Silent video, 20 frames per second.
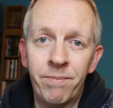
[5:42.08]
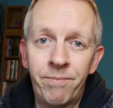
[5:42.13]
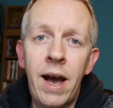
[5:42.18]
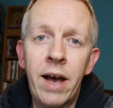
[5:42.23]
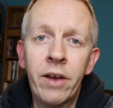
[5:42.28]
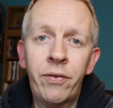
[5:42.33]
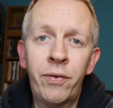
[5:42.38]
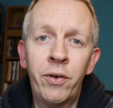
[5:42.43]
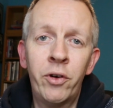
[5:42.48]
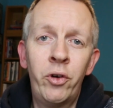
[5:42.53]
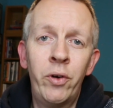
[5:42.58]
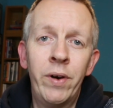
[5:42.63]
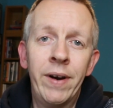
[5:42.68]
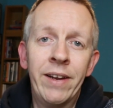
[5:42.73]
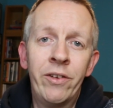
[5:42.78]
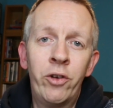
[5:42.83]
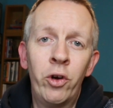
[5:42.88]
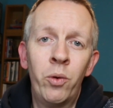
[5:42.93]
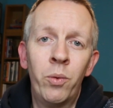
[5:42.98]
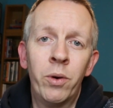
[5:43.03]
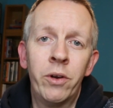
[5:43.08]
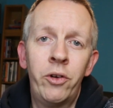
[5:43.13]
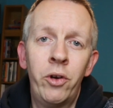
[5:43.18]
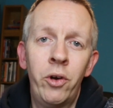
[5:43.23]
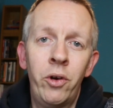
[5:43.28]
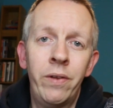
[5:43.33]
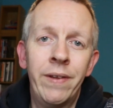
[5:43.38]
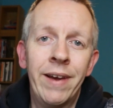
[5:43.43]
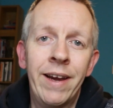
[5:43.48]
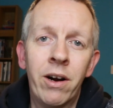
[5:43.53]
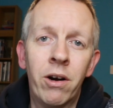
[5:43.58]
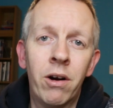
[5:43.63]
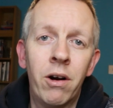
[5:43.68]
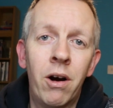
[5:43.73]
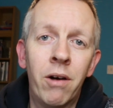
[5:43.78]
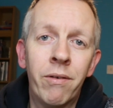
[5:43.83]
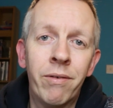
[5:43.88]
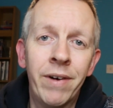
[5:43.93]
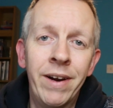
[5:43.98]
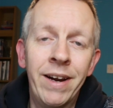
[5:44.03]
As for Trading 212, they are
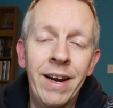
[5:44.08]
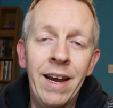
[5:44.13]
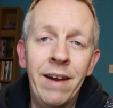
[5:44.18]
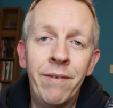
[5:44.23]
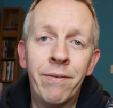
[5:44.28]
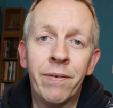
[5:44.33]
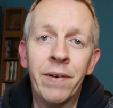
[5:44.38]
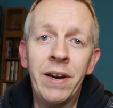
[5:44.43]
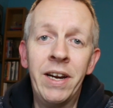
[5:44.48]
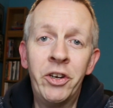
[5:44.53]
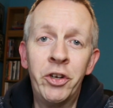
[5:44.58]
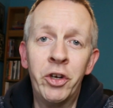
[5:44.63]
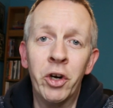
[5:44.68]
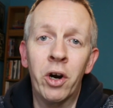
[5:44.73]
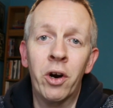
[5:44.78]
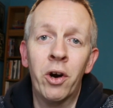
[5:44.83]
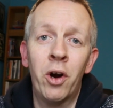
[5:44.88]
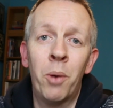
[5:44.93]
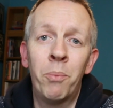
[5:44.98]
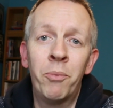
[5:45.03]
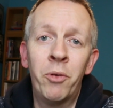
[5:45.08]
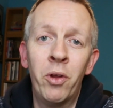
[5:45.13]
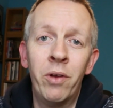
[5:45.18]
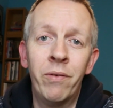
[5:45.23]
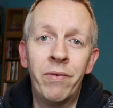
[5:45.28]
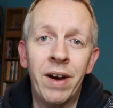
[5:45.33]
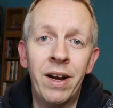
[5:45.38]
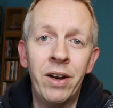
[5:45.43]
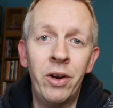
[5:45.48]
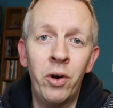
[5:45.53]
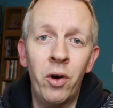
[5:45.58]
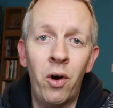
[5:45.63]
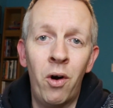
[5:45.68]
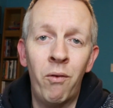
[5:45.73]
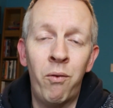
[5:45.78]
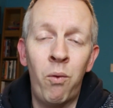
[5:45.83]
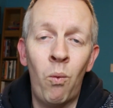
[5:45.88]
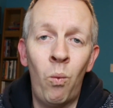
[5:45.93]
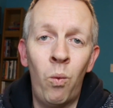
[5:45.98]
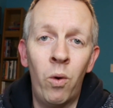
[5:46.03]
offering a free share up to the value
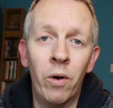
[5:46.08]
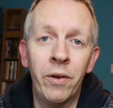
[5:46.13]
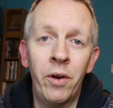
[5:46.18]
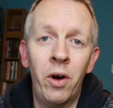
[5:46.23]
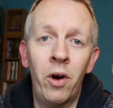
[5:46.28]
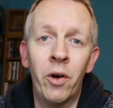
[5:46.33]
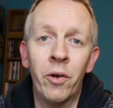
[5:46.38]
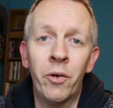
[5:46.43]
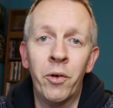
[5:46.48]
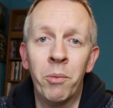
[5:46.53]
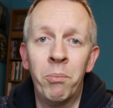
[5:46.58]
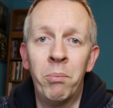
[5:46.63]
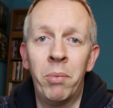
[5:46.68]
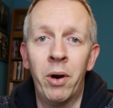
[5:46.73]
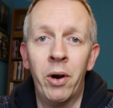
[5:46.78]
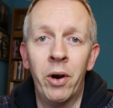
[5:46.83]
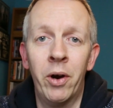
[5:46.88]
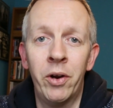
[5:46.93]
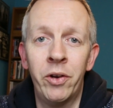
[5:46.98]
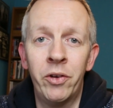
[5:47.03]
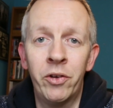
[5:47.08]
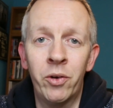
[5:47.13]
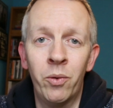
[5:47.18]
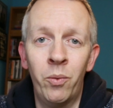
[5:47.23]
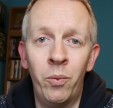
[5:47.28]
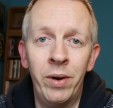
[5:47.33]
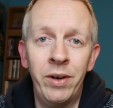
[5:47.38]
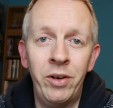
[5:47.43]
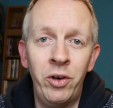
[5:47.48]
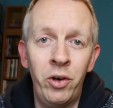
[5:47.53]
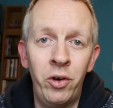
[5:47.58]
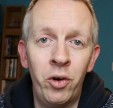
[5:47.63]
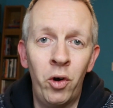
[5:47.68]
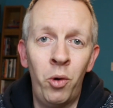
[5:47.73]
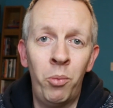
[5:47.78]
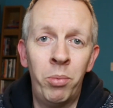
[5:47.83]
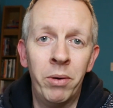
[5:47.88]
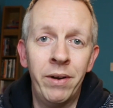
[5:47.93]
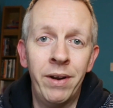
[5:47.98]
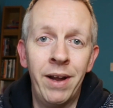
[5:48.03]
of £100 when you
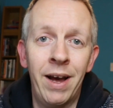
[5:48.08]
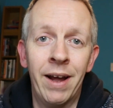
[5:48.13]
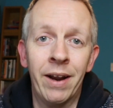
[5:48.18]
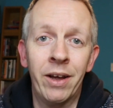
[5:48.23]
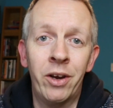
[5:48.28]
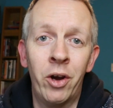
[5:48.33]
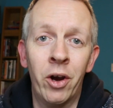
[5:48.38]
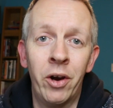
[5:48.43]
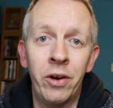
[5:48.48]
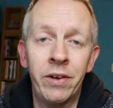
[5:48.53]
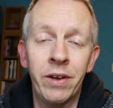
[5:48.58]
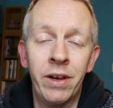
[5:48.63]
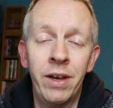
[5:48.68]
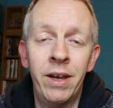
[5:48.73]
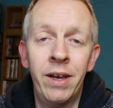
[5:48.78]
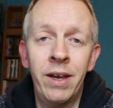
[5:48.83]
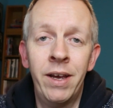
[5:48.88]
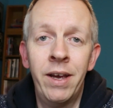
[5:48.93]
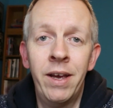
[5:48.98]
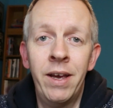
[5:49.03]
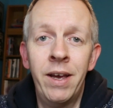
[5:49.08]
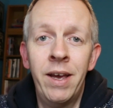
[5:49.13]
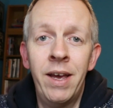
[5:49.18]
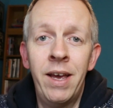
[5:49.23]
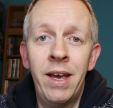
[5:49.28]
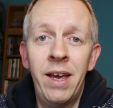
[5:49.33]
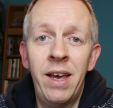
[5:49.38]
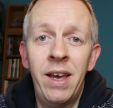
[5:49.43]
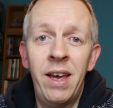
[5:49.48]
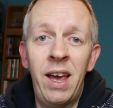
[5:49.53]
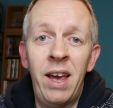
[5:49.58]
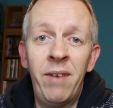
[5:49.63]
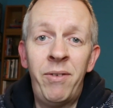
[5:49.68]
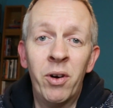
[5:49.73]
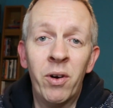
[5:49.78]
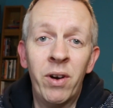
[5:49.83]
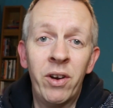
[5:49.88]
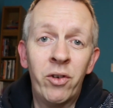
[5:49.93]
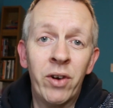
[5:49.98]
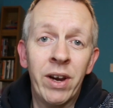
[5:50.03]
open an account. If
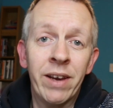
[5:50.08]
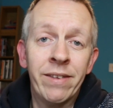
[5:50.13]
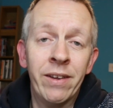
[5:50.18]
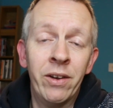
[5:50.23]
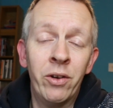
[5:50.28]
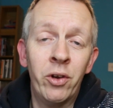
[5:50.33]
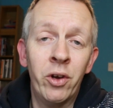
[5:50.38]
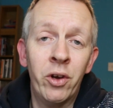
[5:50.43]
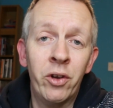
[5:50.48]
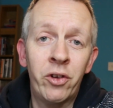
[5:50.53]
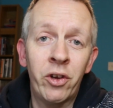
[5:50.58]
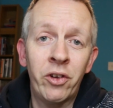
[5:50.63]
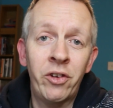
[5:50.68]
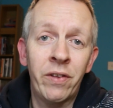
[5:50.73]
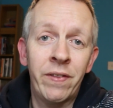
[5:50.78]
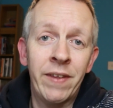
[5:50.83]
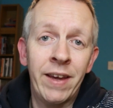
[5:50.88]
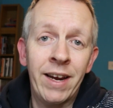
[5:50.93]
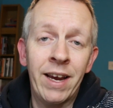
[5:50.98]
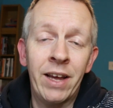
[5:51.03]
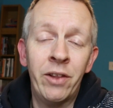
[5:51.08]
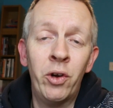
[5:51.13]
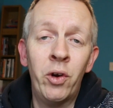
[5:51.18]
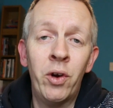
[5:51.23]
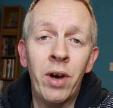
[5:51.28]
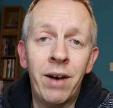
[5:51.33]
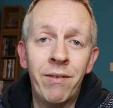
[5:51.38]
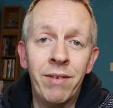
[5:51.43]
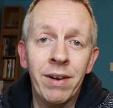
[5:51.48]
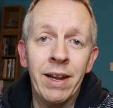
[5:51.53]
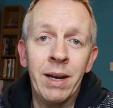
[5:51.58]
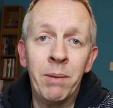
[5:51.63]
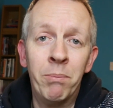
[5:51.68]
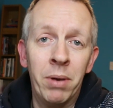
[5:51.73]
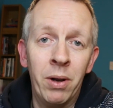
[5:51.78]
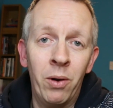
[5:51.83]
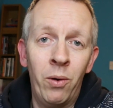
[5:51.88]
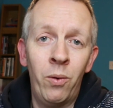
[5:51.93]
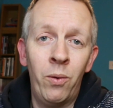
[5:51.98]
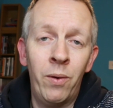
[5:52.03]
you're interested in doing such a thing, I do have a link
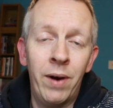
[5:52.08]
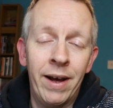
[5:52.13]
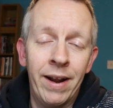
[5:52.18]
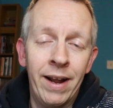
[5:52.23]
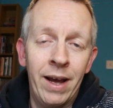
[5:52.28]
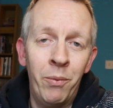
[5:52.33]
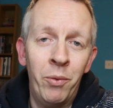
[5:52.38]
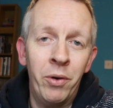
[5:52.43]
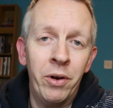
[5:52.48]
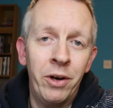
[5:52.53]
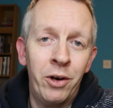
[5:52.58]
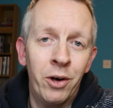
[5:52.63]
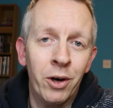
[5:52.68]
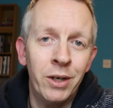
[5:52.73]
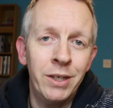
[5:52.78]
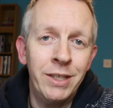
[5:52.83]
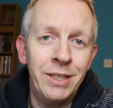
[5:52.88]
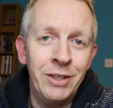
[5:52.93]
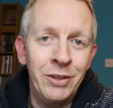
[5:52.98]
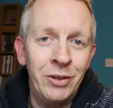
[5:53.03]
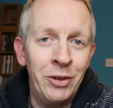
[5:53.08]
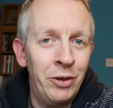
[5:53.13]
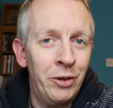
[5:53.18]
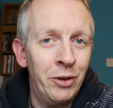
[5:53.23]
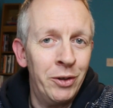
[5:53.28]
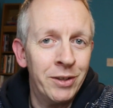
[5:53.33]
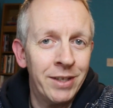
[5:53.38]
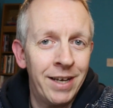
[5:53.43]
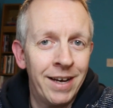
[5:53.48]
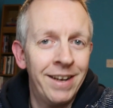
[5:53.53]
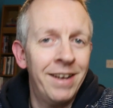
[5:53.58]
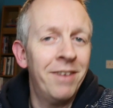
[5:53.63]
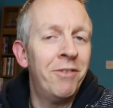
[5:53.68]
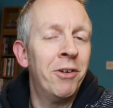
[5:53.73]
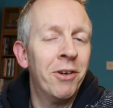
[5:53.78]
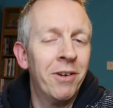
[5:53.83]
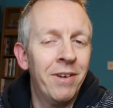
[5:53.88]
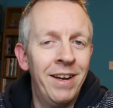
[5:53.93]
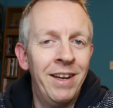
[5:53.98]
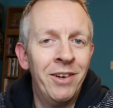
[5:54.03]
below and I would encourage you to use that if
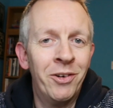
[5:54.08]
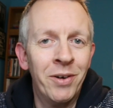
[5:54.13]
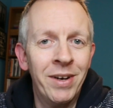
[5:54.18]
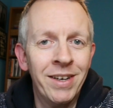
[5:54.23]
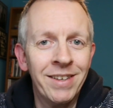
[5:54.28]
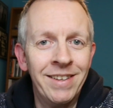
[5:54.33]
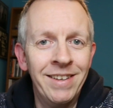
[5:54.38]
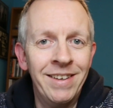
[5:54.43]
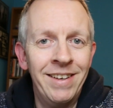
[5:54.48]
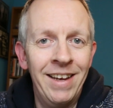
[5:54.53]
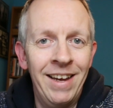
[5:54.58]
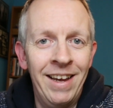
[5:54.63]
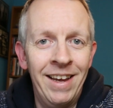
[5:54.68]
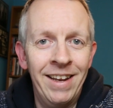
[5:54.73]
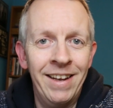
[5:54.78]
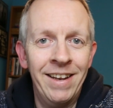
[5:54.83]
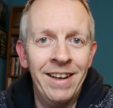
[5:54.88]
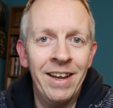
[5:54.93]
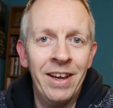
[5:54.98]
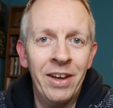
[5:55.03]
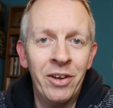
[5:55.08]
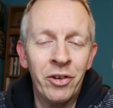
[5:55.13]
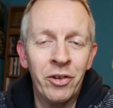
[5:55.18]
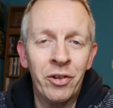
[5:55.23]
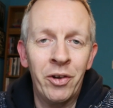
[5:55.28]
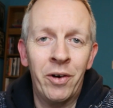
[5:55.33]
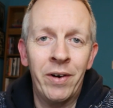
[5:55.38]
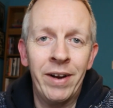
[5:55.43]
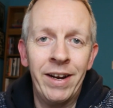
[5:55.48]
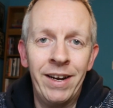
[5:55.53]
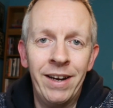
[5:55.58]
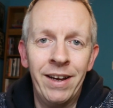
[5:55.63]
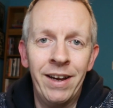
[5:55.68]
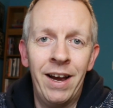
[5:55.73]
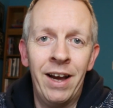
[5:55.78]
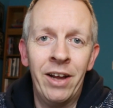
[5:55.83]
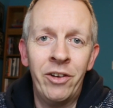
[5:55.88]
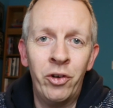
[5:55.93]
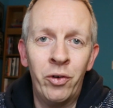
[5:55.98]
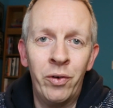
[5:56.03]
you're interested in starting
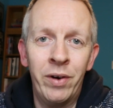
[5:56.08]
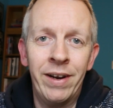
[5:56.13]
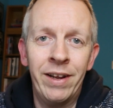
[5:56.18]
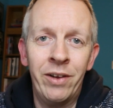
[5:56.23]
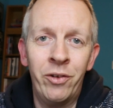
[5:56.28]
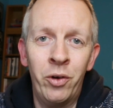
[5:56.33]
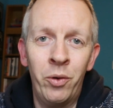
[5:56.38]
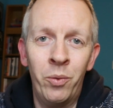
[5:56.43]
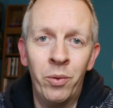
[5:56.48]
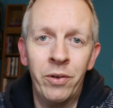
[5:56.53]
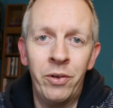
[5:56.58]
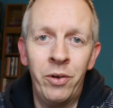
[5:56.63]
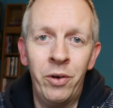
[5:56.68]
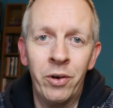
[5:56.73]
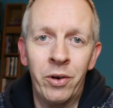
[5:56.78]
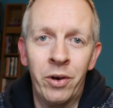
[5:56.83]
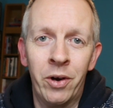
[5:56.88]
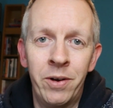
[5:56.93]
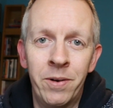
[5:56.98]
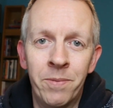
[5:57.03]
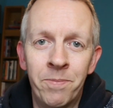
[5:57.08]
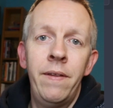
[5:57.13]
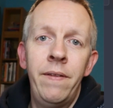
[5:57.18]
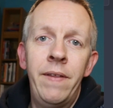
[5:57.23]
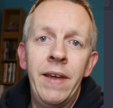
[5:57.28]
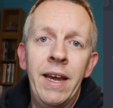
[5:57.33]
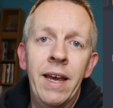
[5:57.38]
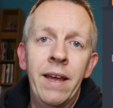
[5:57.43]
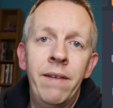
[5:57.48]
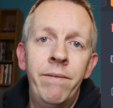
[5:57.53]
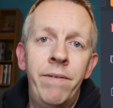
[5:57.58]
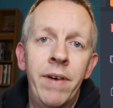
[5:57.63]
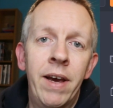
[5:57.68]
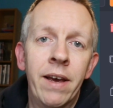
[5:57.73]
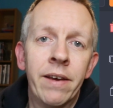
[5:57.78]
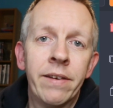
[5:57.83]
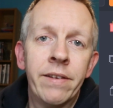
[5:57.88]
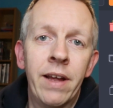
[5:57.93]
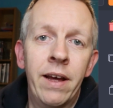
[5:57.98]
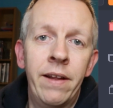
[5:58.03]
a Trading 212 account. The
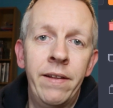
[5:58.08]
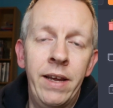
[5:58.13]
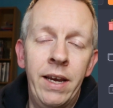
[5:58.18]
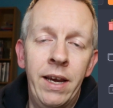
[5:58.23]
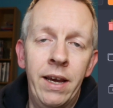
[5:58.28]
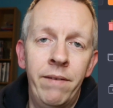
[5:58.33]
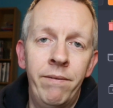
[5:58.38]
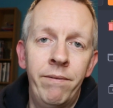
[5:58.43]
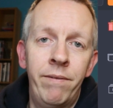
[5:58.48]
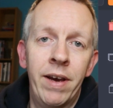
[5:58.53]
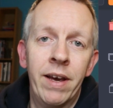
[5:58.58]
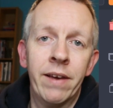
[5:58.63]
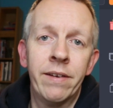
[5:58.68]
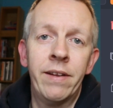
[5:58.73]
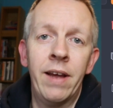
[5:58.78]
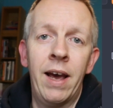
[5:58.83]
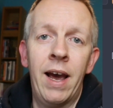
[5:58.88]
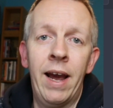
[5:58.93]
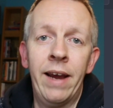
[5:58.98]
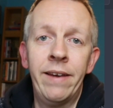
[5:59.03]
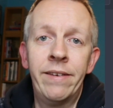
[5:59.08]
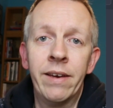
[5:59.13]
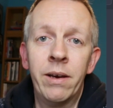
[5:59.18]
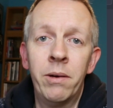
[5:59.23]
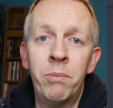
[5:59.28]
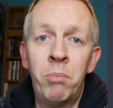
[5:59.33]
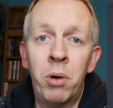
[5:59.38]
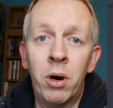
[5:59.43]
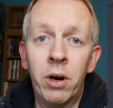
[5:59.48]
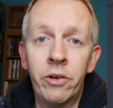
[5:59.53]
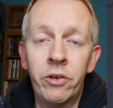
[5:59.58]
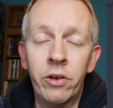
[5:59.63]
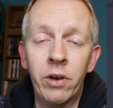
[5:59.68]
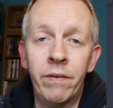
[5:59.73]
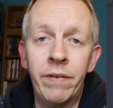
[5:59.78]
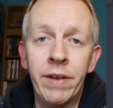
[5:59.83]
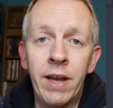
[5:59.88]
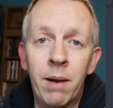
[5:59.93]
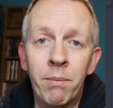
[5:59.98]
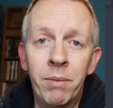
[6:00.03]
Invest and the Invest ISA parts
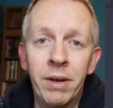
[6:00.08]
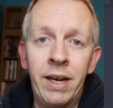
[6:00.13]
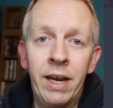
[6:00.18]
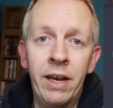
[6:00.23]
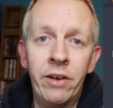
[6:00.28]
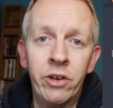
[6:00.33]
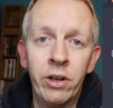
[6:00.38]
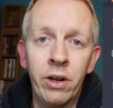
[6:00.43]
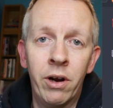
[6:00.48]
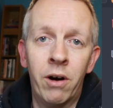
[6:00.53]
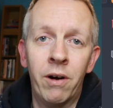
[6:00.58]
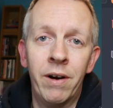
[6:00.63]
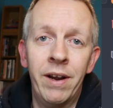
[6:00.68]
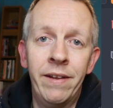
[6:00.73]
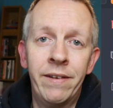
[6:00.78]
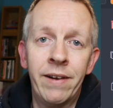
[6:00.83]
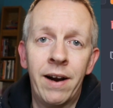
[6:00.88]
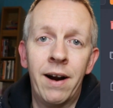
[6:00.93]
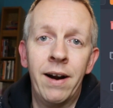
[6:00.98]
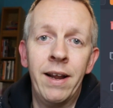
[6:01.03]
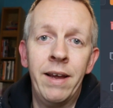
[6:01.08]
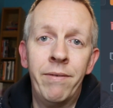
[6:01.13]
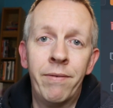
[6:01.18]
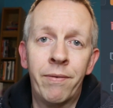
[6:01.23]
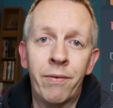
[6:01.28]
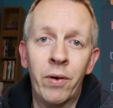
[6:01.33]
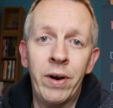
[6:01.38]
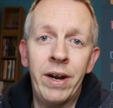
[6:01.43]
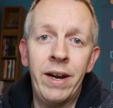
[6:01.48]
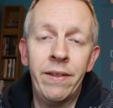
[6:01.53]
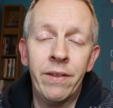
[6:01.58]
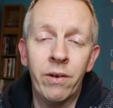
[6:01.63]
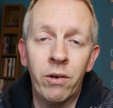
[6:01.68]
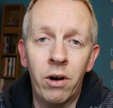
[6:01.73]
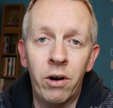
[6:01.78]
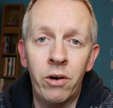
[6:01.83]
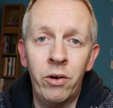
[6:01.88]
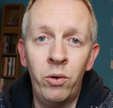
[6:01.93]
of the application are entirely free. There are